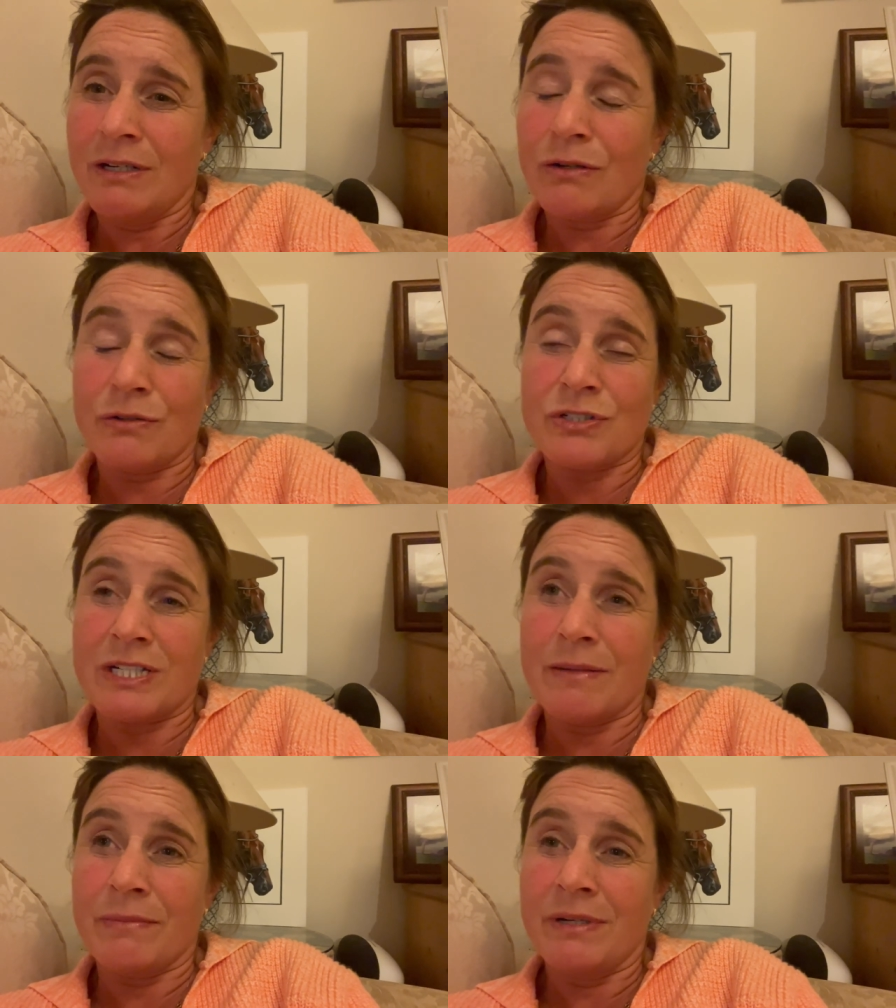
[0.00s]
cost
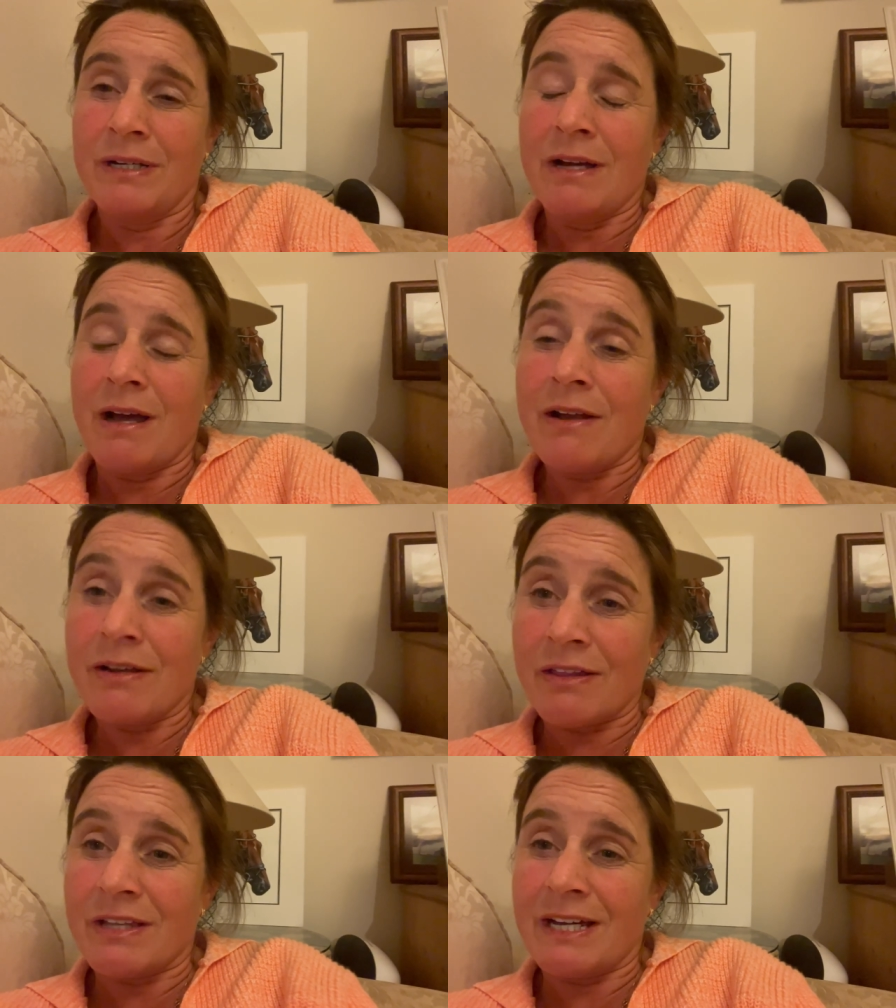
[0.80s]
him
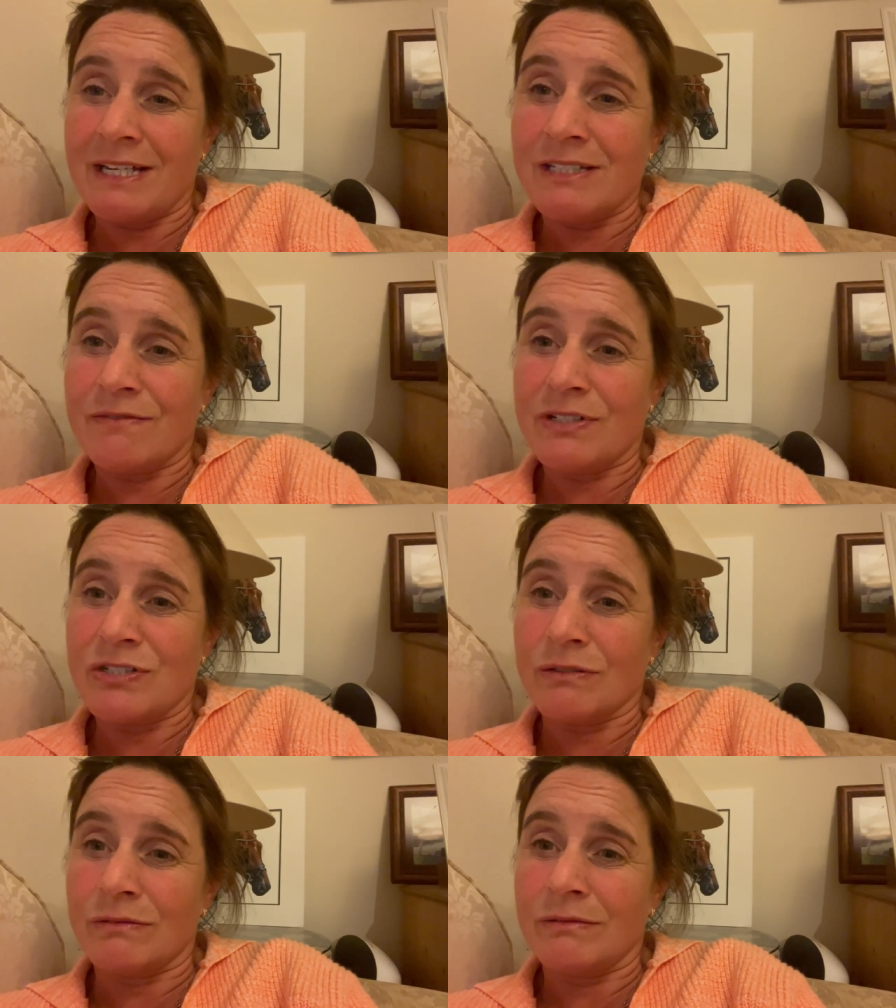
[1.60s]
another
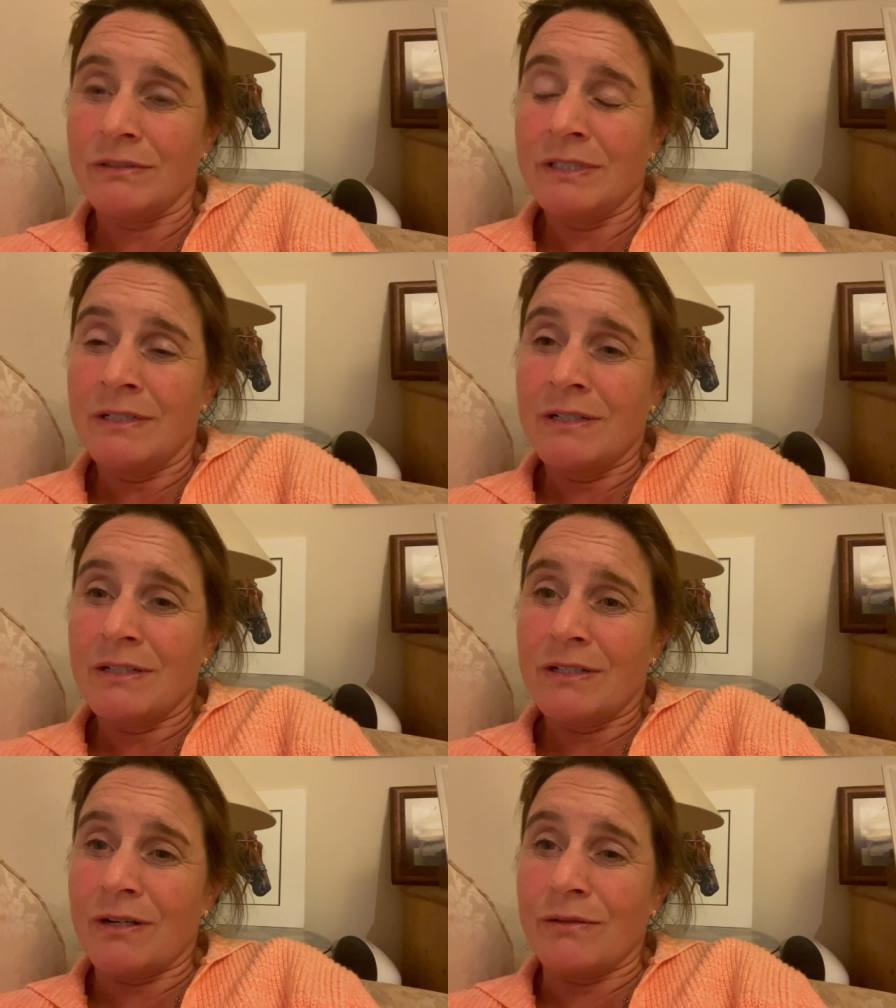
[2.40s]
individual
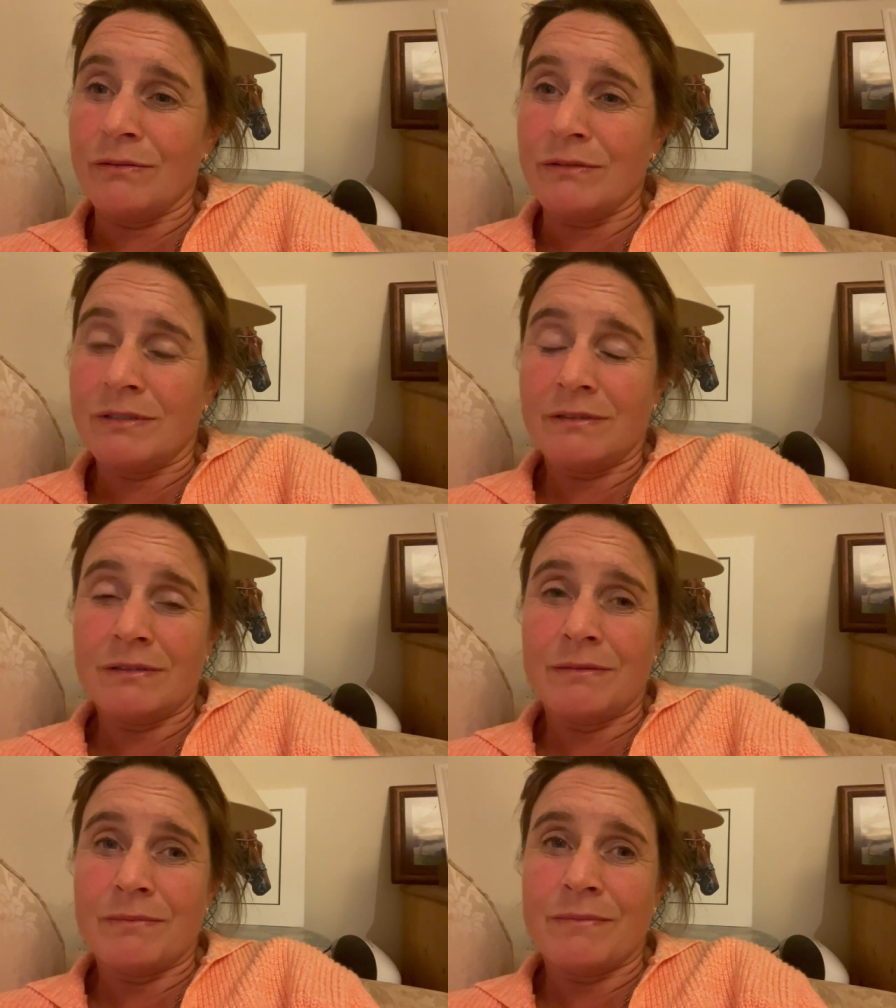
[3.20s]
gold
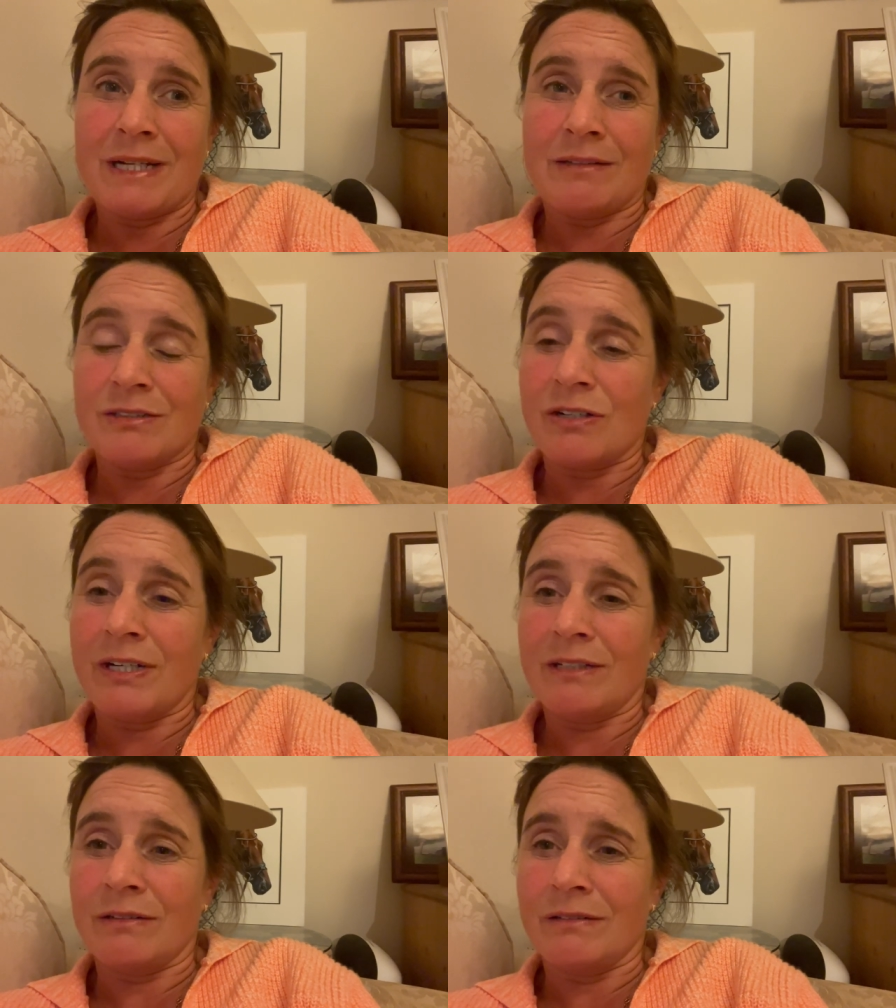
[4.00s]
medal
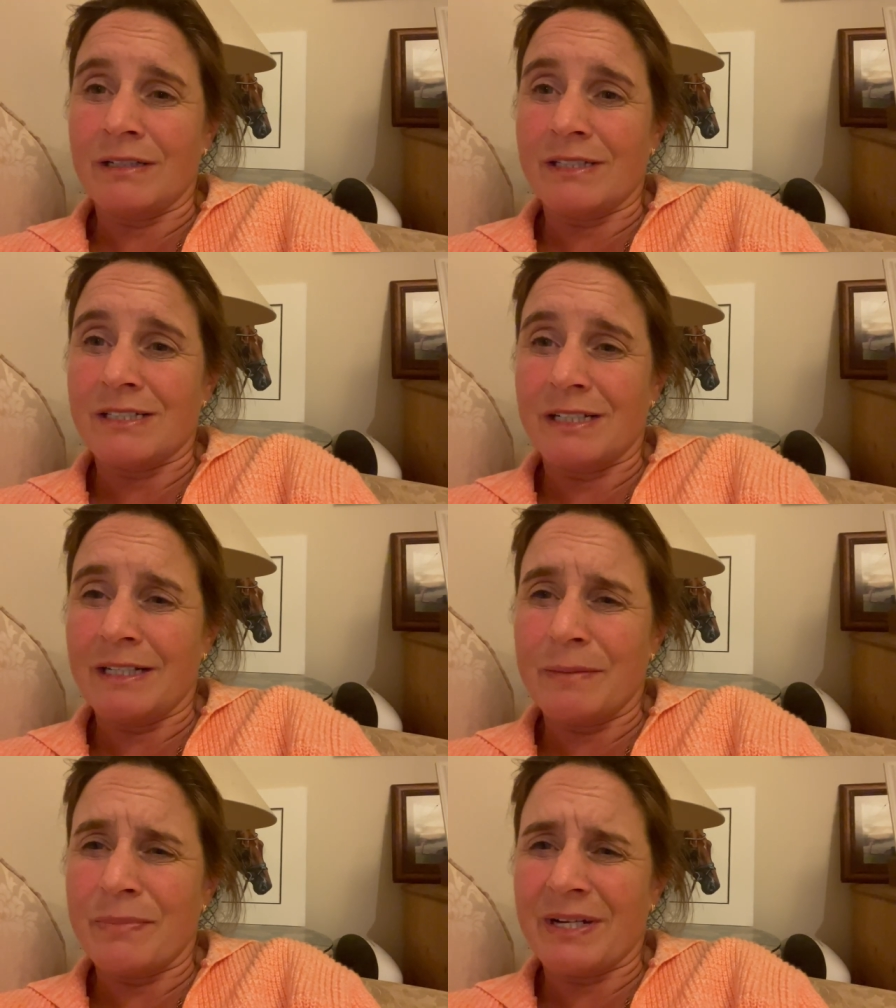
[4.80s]
title at an
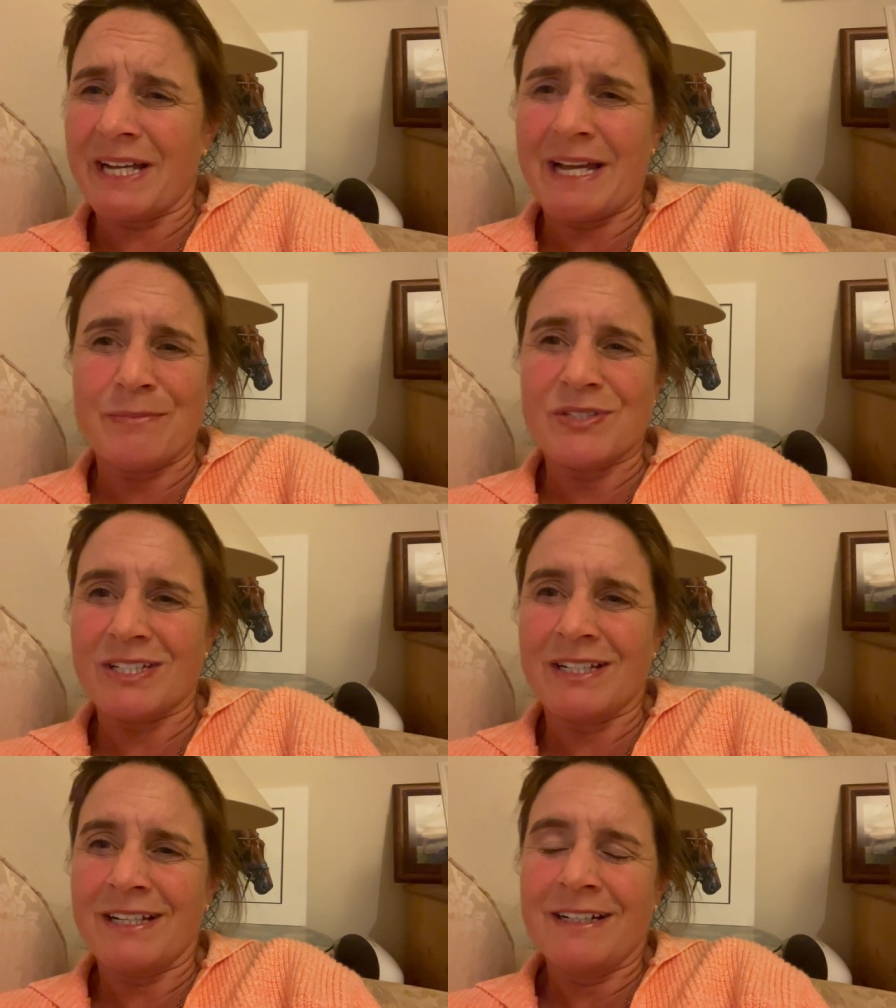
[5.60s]
Olympic Games.
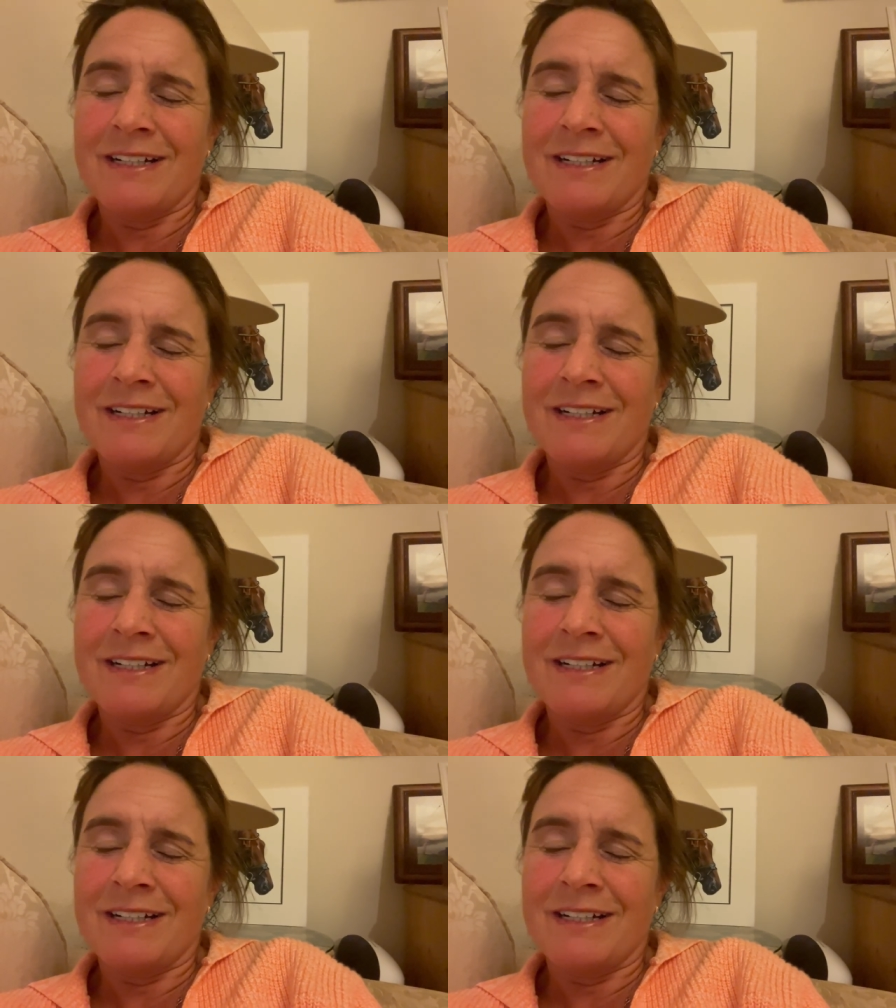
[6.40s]
And